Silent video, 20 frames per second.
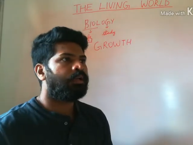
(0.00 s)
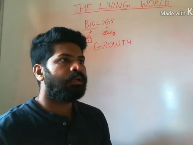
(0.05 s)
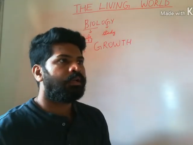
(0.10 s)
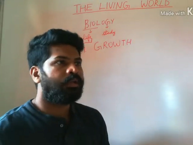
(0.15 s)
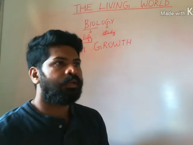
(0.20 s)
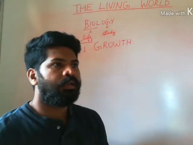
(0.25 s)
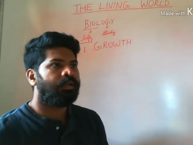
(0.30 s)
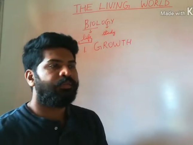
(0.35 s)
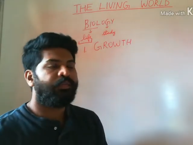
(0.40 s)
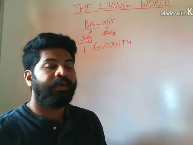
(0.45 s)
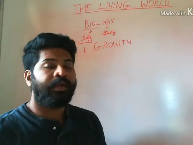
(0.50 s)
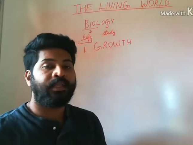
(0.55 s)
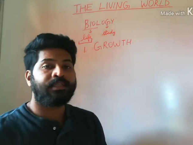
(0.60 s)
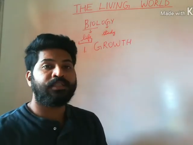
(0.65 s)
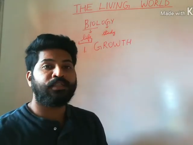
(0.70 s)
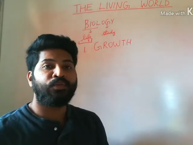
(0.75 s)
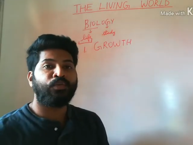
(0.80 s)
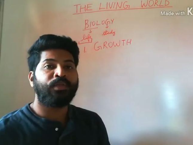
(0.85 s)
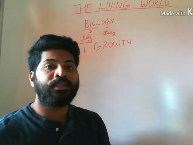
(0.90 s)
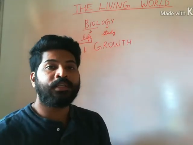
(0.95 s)
if it is a
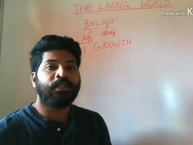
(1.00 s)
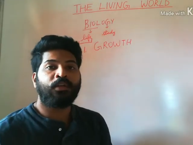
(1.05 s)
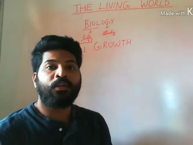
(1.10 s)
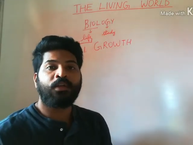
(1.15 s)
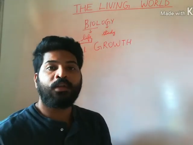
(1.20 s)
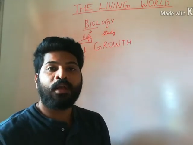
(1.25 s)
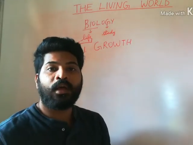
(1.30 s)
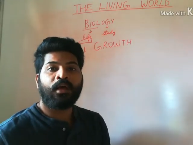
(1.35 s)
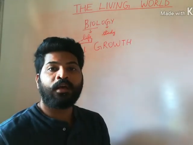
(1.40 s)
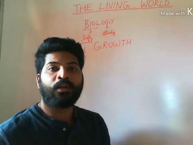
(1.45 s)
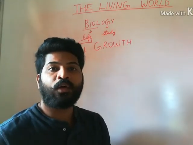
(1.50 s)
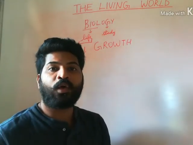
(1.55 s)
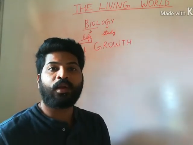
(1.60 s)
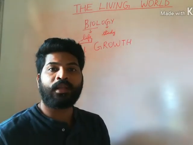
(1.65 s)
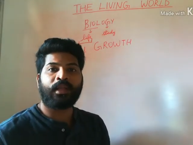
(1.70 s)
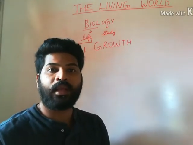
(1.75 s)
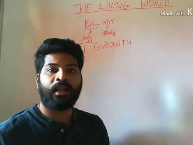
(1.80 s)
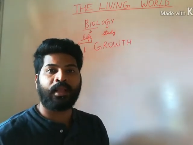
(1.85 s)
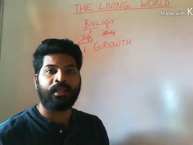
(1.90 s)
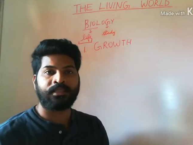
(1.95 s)
unicellular
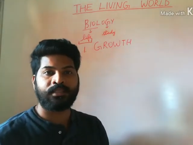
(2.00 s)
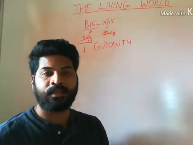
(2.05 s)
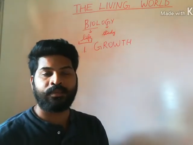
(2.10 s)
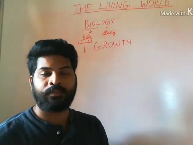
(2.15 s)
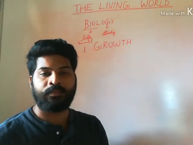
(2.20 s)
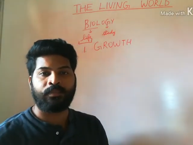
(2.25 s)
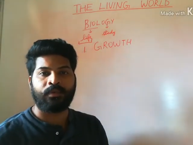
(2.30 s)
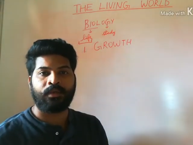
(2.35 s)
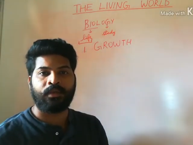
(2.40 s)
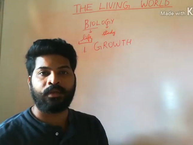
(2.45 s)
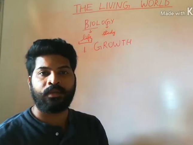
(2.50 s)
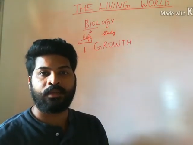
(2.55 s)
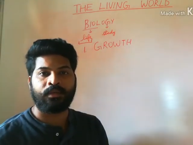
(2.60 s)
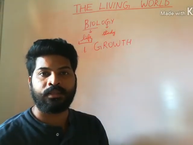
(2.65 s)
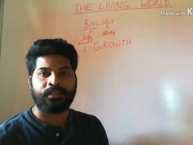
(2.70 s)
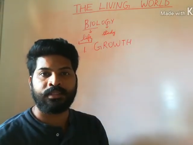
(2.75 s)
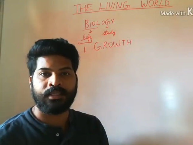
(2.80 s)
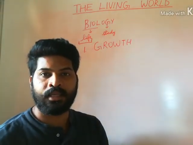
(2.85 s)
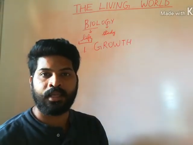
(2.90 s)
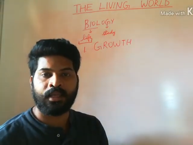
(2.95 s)
organism,
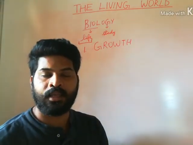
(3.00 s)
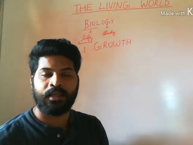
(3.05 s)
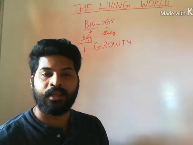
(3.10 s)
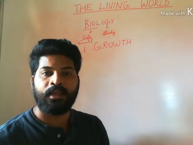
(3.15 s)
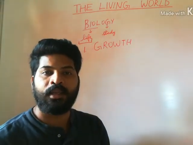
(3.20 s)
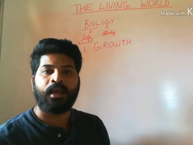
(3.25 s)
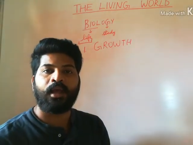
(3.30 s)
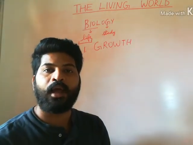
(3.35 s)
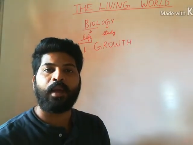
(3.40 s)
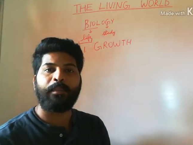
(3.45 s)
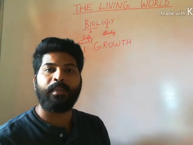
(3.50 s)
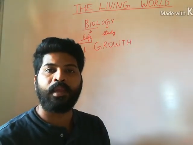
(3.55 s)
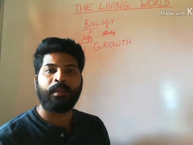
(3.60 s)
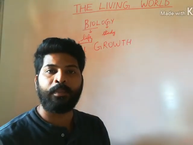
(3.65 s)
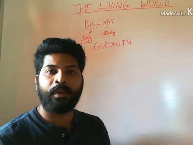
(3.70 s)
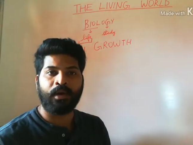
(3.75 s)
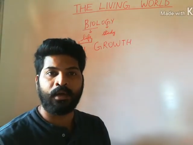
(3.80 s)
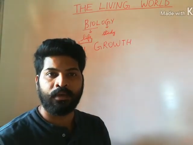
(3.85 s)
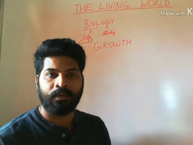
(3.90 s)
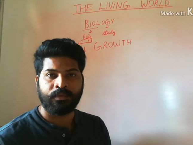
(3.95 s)
say
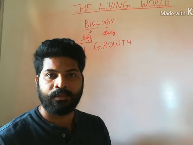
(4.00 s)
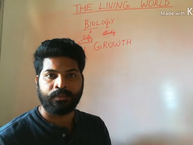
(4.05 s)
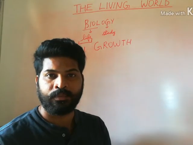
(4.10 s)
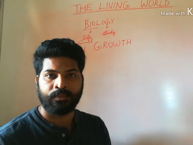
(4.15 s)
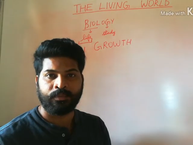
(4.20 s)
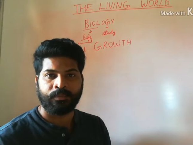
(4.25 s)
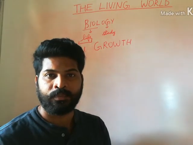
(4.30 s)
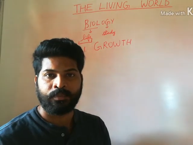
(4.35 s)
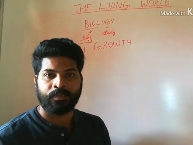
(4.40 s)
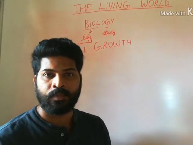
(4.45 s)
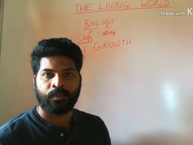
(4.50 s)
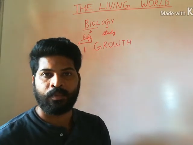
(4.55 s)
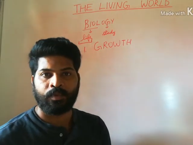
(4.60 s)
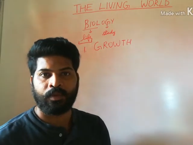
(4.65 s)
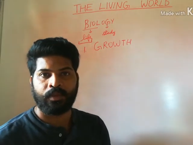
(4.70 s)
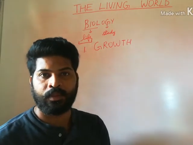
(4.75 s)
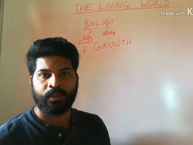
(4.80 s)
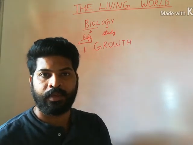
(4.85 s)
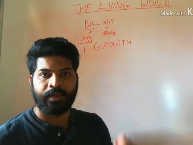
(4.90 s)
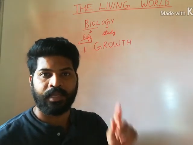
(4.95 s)
amoeba,
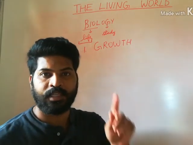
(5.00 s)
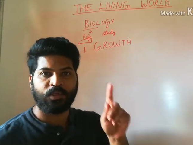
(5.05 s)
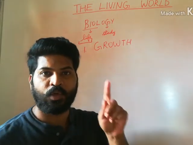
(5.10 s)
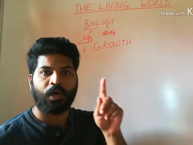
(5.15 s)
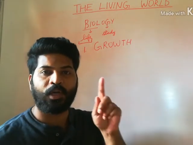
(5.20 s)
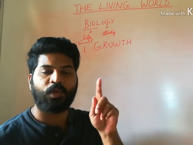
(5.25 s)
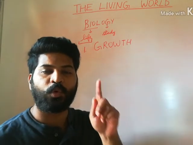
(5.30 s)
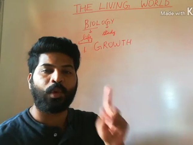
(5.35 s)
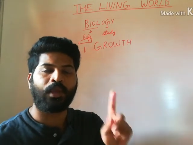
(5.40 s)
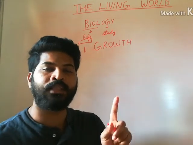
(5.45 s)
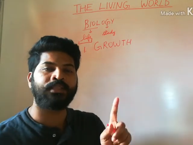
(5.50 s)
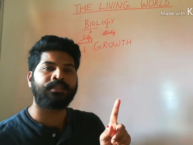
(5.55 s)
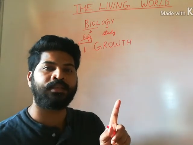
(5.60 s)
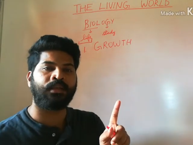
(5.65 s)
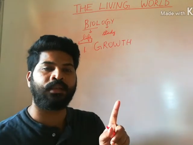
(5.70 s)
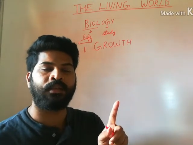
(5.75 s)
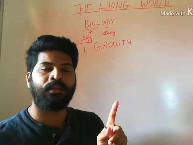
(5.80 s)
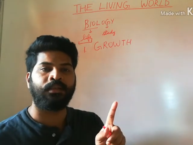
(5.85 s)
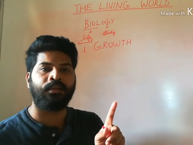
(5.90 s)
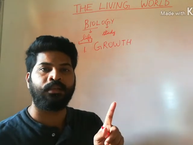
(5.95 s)
it has got one
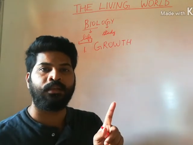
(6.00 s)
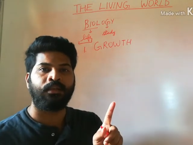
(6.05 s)
cell.